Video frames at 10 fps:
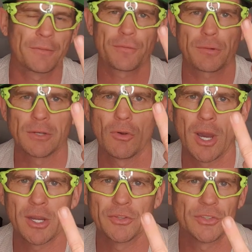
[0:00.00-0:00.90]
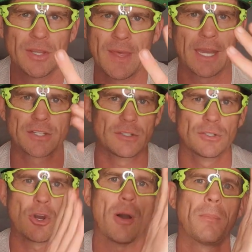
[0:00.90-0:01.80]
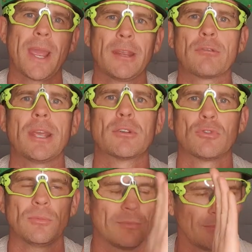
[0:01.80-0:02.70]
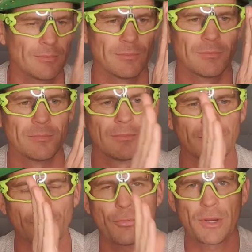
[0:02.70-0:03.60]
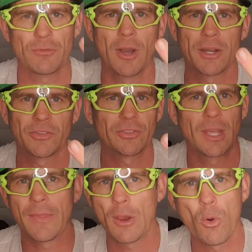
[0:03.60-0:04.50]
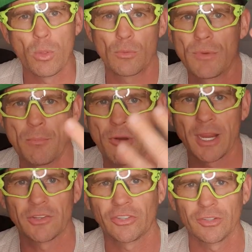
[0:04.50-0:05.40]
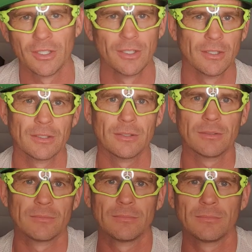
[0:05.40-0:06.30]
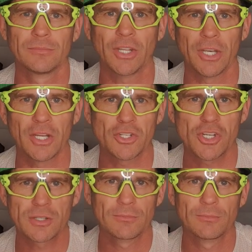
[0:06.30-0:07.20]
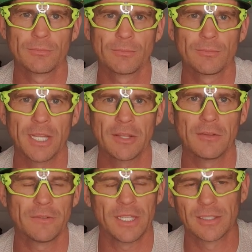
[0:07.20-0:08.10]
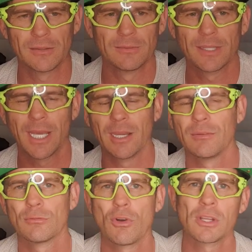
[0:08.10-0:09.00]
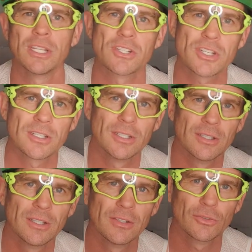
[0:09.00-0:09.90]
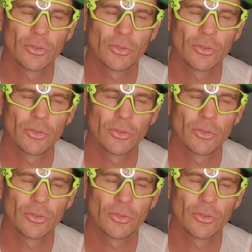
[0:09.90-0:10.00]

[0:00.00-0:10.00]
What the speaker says: 3 riders in that top A grade group, 3 riders, and they're all on rim brakes: Tadej, Egan the Vegan and Roglic. Two